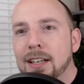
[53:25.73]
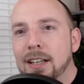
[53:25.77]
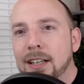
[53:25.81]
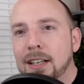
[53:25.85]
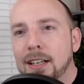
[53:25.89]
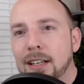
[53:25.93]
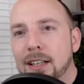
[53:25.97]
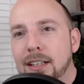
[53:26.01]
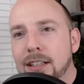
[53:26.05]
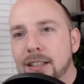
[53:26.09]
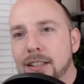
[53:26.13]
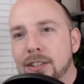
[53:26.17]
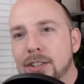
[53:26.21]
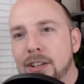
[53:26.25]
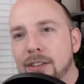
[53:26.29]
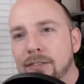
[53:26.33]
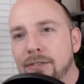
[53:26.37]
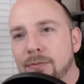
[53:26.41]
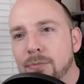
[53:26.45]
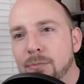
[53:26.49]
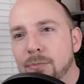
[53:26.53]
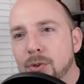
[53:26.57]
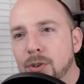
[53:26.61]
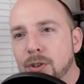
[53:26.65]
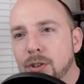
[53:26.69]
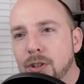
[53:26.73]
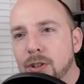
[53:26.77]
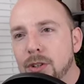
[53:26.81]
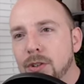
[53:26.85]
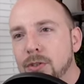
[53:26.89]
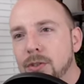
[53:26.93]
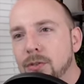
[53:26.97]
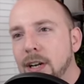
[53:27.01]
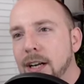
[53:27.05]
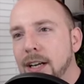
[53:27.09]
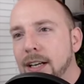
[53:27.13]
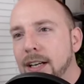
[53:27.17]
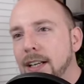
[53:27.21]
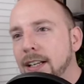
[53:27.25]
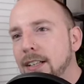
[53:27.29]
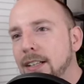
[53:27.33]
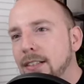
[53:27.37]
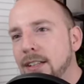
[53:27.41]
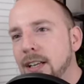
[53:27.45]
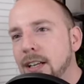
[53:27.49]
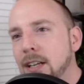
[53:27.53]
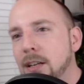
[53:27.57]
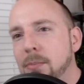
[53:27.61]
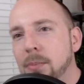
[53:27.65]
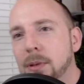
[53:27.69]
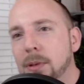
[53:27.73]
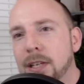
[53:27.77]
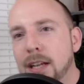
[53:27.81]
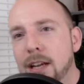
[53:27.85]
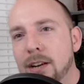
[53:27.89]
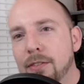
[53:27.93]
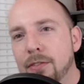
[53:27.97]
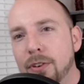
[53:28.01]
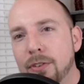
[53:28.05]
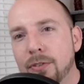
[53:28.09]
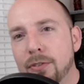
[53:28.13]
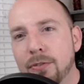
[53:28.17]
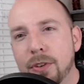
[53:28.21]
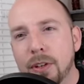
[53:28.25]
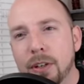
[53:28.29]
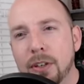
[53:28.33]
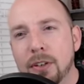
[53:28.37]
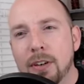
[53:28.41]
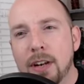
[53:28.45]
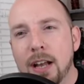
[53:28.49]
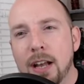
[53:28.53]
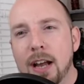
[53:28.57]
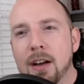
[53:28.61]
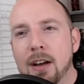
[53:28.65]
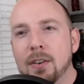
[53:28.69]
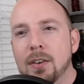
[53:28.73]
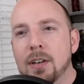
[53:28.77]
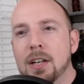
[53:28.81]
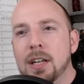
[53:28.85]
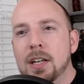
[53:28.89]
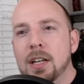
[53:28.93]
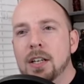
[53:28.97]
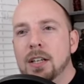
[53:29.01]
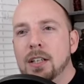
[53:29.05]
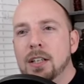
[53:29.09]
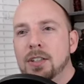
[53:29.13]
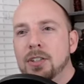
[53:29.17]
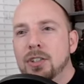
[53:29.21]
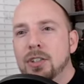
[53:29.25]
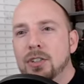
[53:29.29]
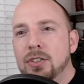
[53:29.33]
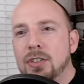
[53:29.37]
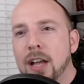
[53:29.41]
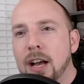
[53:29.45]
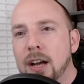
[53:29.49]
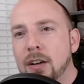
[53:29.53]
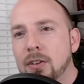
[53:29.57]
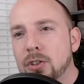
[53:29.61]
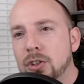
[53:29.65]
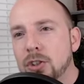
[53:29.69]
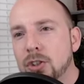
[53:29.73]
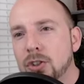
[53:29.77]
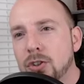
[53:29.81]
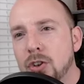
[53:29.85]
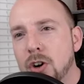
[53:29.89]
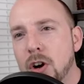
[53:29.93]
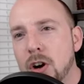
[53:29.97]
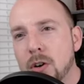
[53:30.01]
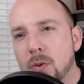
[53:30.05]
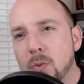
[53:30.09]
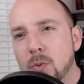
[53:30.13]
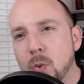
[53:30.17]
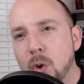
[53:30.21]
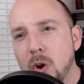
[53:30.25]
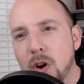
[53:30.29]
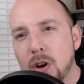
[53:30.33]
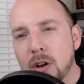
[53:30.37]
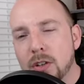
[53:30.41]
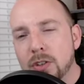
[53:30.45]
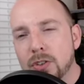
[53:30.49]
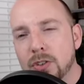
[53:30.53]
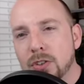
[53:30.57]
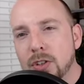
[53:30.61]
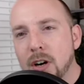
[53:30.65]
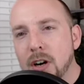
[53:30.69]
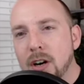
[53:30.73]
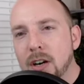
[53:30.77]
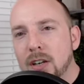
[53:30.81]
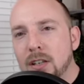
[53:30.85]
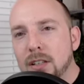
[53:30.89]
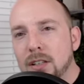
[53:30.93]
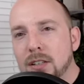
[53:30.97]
Uh, Jeff Morrow, Ronnie, has anybody ever figured out just how strong walkers are.